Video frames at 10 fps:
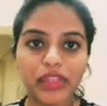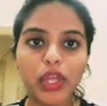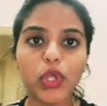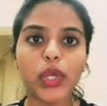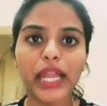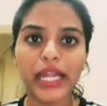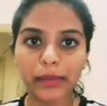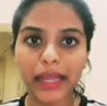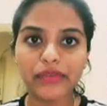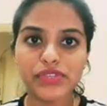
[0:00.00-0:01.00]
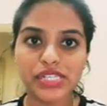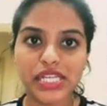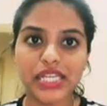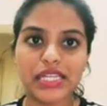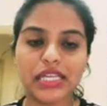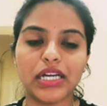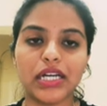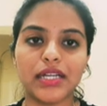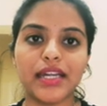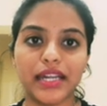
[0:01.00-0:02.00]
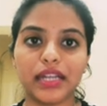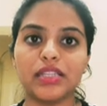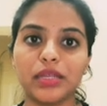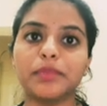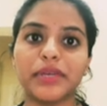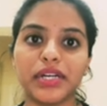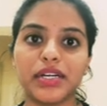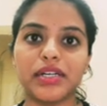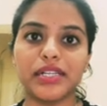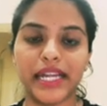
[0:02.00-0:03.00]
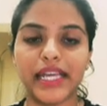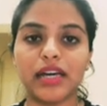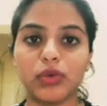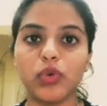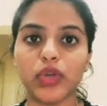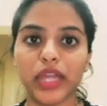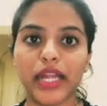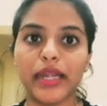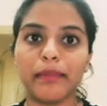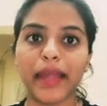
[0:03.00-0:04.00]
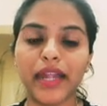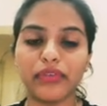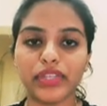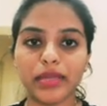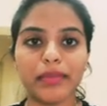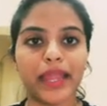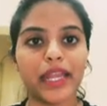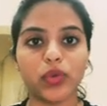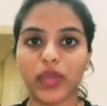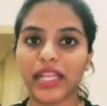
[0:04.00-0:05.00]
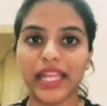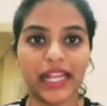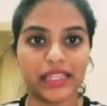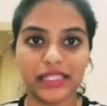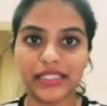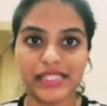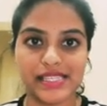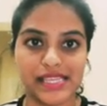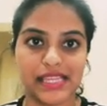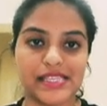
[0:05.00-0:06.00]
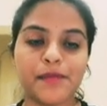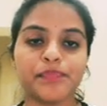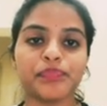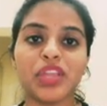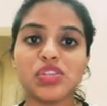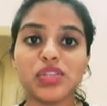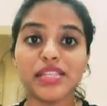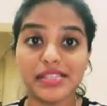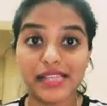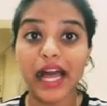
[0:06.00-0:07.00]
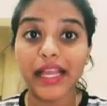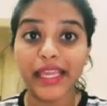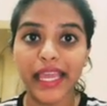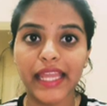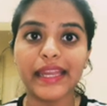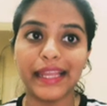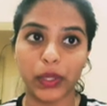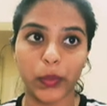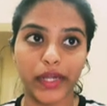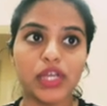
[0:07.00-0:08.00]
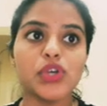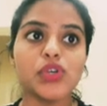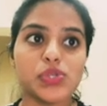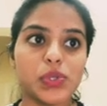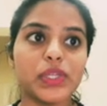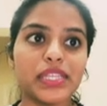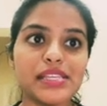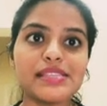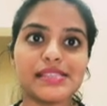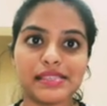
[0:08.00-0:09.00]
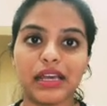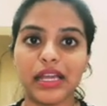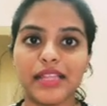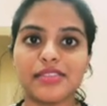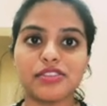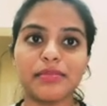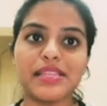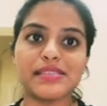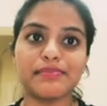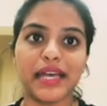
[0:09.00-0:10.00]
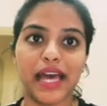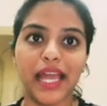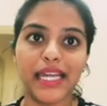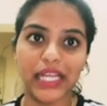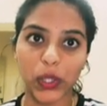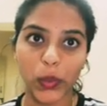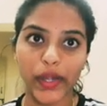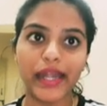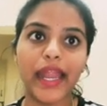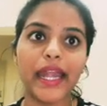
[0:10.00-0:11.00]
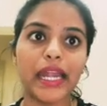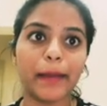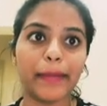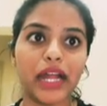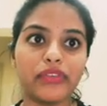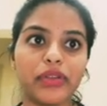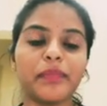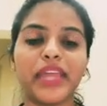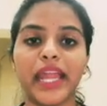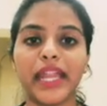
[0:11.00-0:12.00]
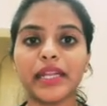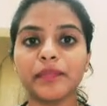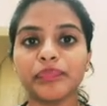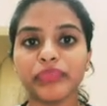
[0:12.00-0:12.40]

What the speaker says: you can demand for trade the data you can demand for them and you can get the receipts. So this is again liquid. So this instruments are liquid. And apart from that,